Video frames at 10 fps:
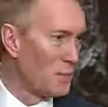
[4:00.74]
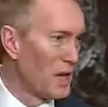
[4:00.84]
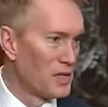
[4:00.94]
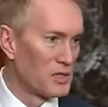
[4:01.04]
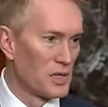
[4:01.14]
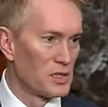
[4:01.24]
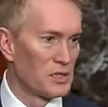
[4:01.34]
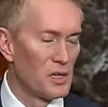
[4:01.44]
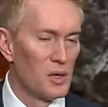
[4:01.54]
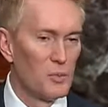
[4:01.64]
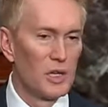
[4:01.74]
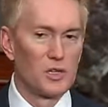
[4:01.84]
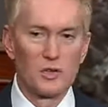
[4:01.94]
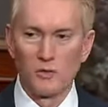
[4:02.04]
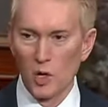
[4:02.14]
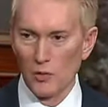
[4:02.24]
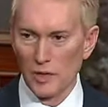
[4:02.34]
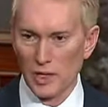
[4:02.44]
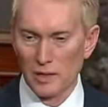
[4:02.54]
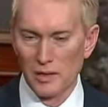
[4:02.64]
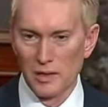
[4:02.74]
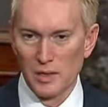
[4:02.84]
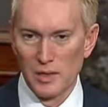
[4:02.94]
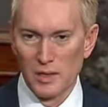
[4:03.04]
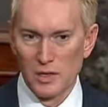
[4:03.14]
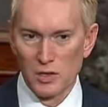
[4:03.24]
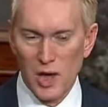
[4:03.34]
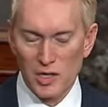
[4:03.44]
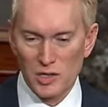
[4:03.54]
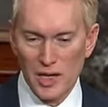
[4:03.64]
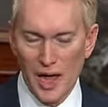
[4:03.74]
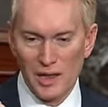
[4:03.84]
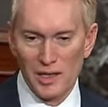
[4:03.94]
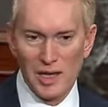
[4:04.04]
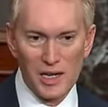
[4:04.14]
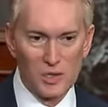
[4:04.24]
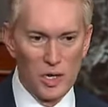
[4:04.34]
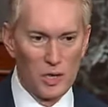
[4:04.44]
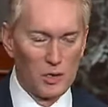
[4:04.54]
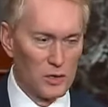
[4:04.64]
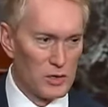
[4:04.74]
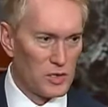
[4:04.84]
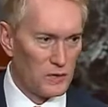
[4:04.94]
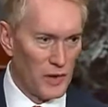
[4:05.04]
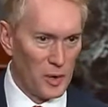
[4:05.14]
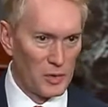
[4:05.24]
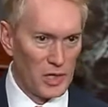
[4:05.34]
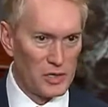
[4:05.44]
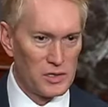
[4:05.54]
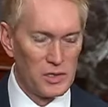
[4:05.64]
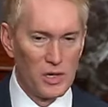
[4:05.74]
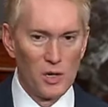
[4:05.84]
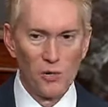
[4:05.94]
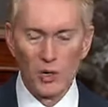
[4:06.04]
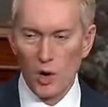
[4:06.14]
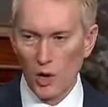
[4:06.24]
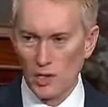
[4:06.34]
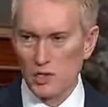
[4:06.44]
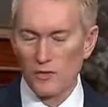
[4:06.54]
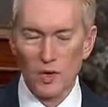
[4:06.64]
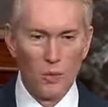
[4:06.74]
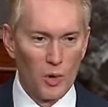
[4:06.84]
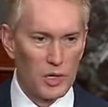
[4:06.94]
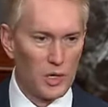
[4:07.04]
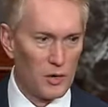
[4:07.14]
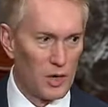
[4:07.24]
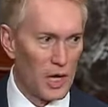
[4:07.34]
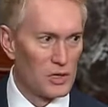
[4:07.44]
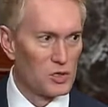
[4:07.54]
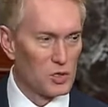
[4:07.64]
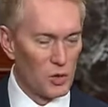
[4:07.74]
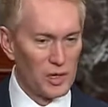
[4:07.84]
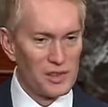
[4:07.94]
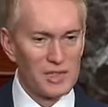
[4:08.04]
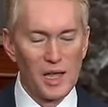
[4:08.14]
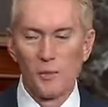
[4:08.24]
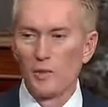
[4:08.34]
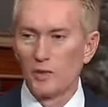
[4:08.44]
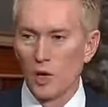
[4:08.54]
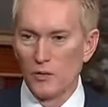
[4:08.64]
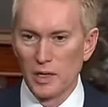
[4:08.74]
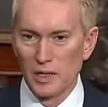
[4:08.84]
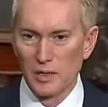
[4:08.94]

basis because of COVID, to actually allocate dollars to families, regardless if they're working or not, during the time of COVID.